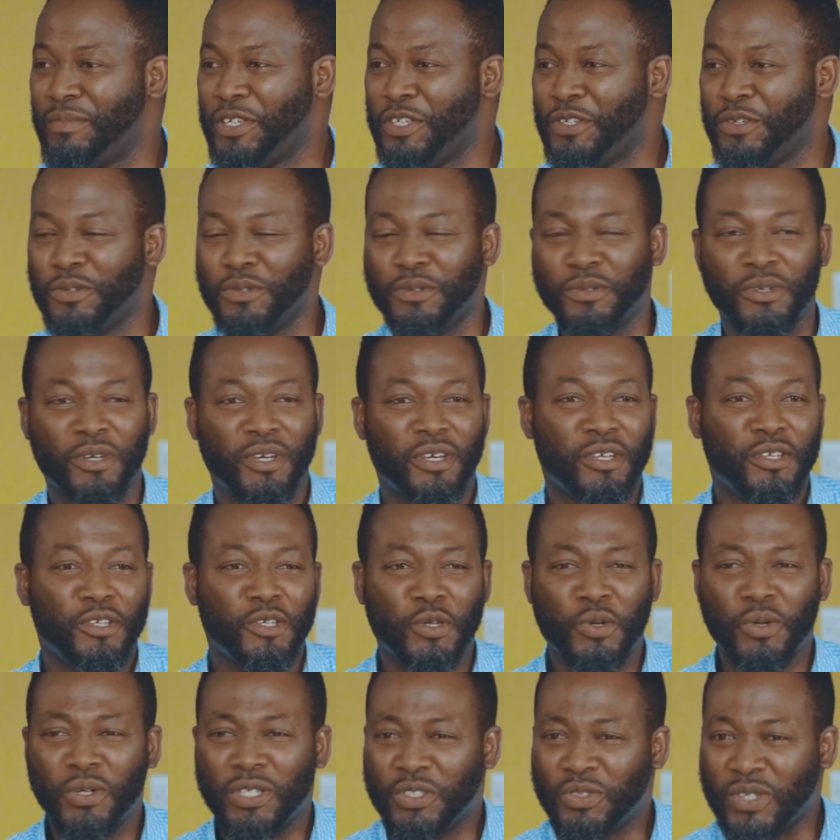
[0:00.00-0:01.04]
I mean,
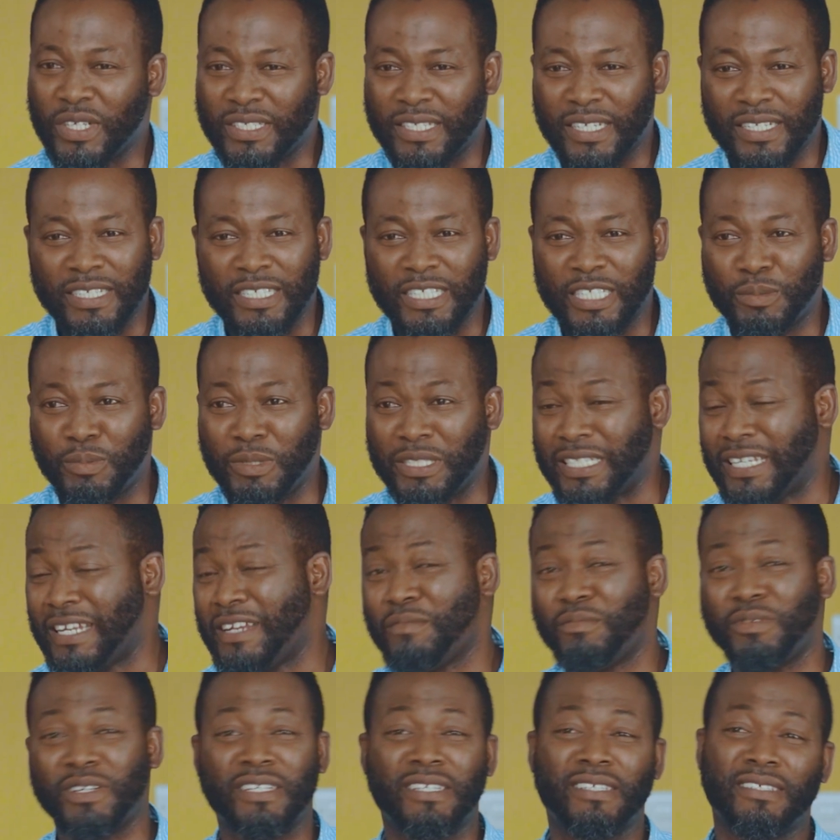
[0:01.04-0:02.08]
you go into a certain space
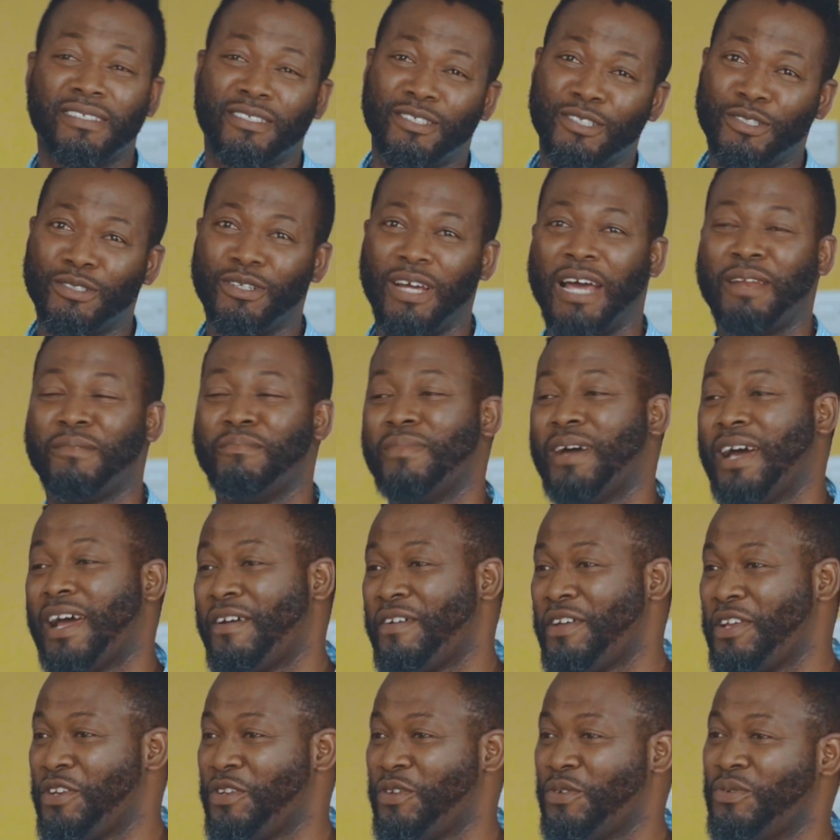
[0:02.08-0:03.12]
and everybody's
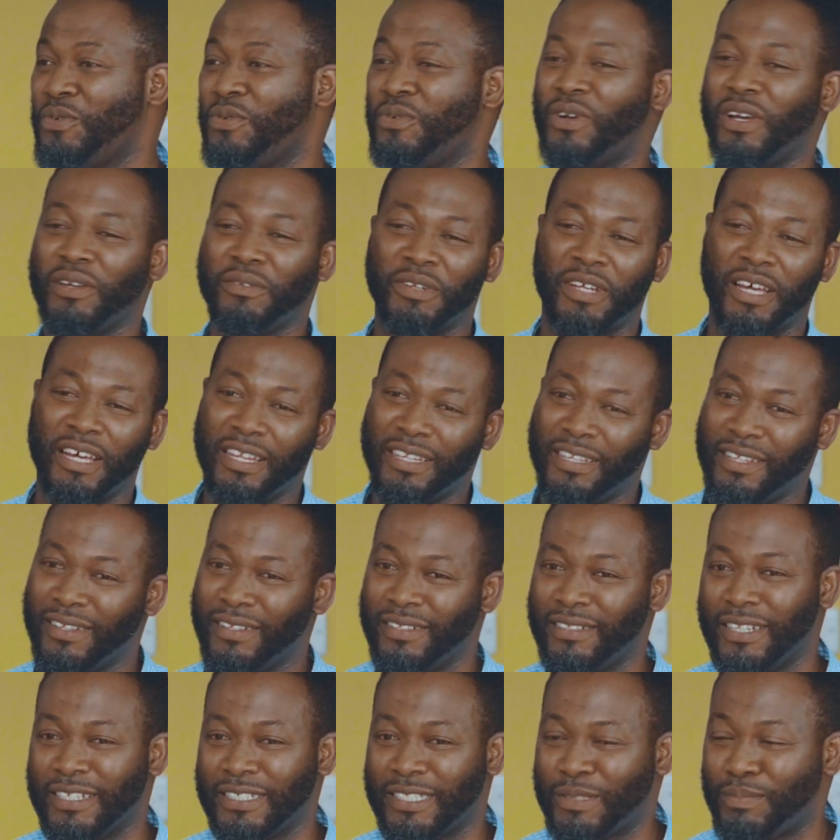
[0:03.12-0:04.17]
admiring you, and
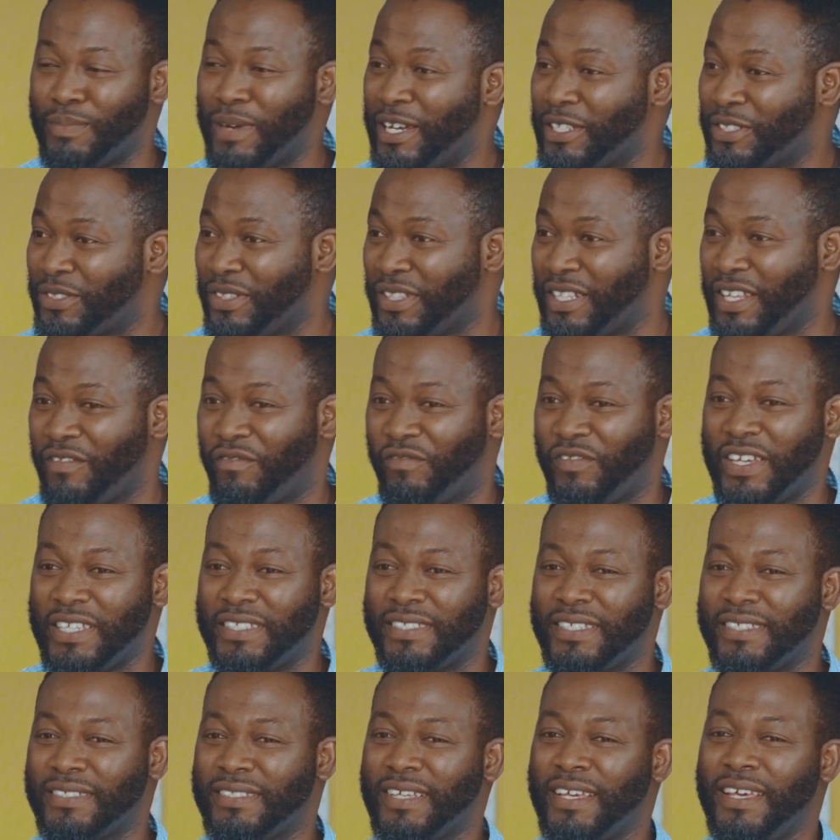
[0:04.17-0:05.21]
the smiles on their
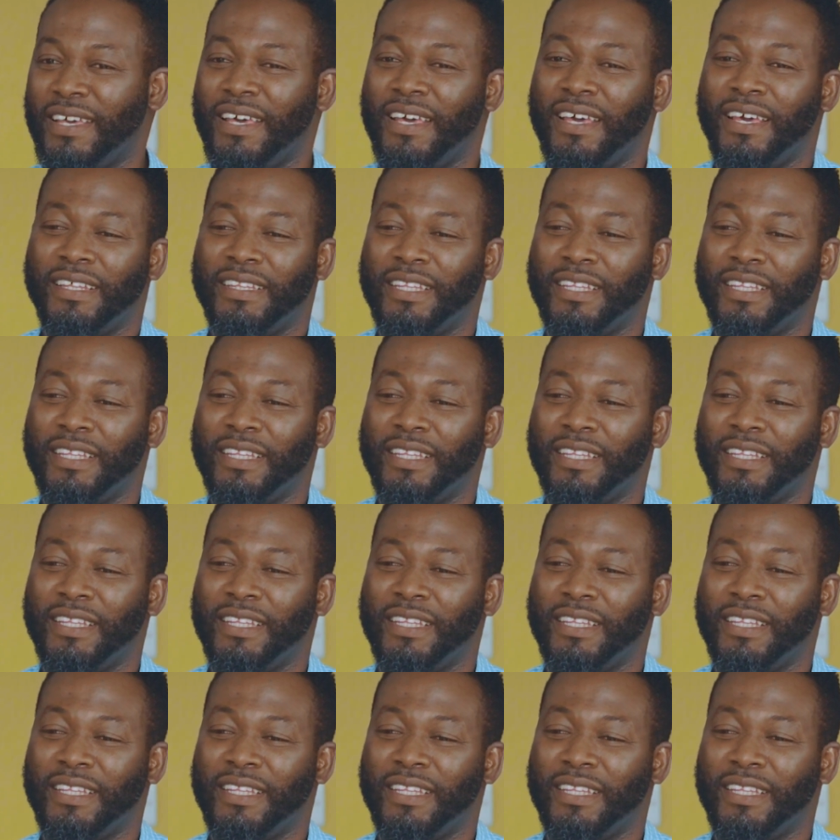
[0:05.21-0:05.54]
faces,